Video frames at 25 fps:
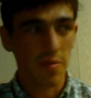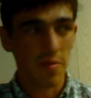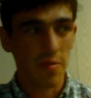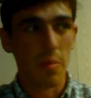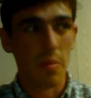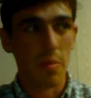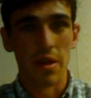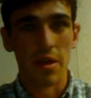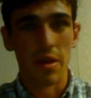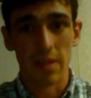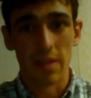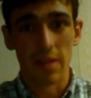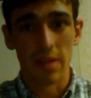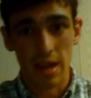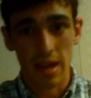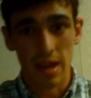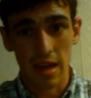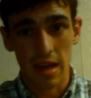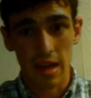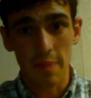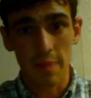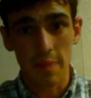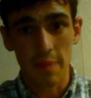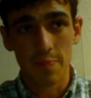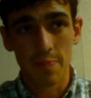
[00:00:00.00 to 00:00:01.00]
Model
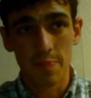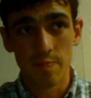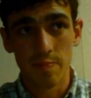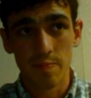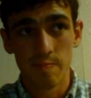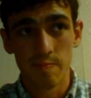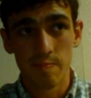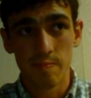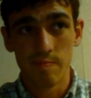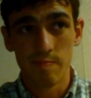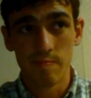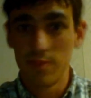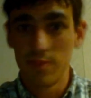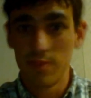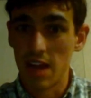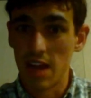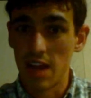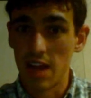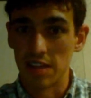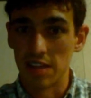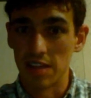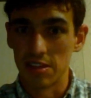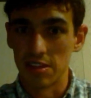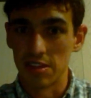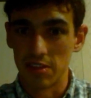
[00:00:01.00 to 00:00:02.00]
A
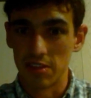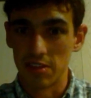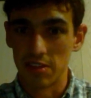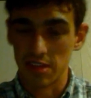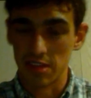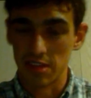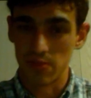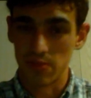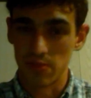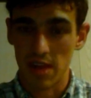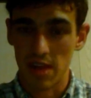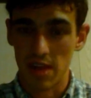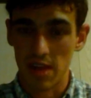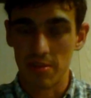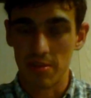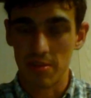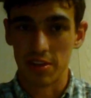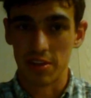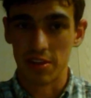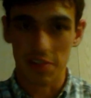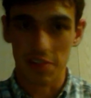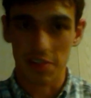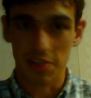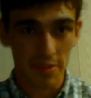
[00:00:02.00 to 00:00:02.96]
has a little less RAM and